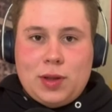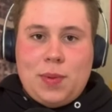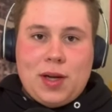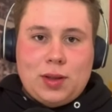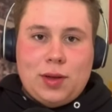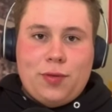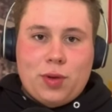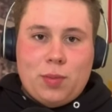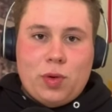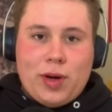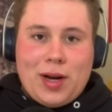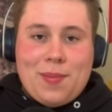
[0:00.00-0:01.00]
especially for
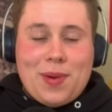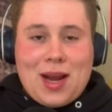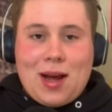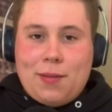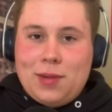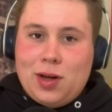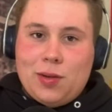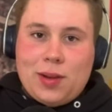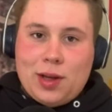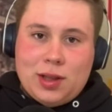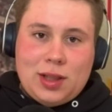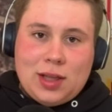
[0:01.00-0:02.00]
Meridian, but you
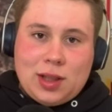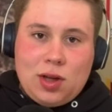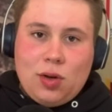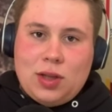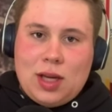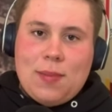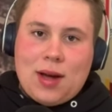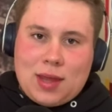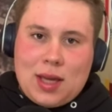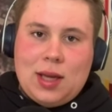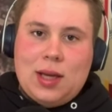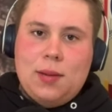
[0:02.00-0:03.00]
know their 16U team
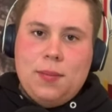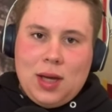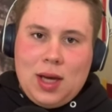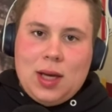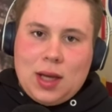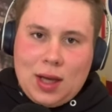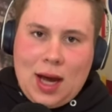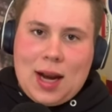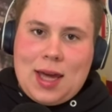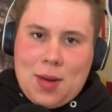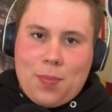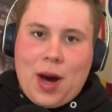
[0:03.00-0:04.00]
I think can can kind
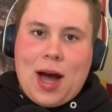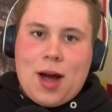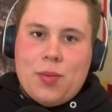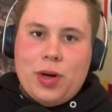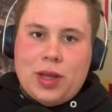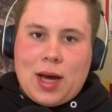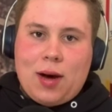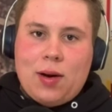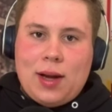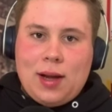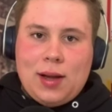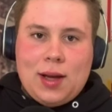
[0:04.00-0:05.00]
of get by
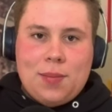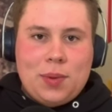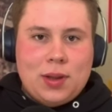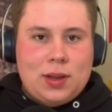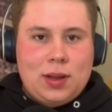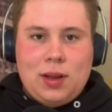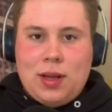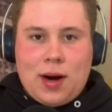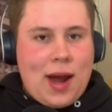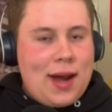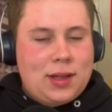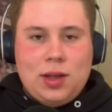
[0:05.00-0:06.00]
without Elliot, but
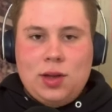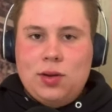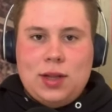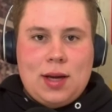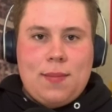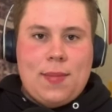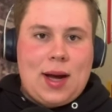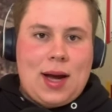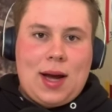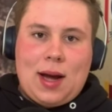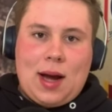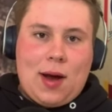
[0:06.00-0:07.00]
their 18U team
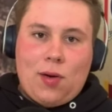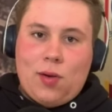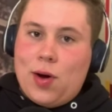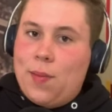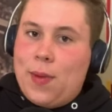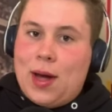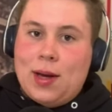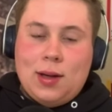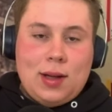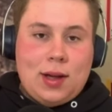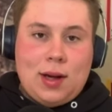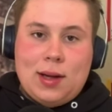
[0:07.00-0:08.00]
I, I don't know, man.
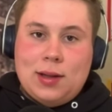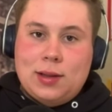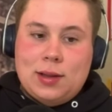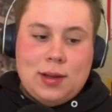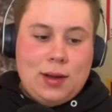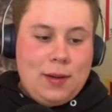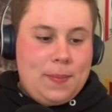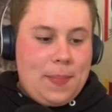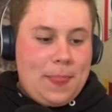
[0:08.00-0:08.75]
Uh, it's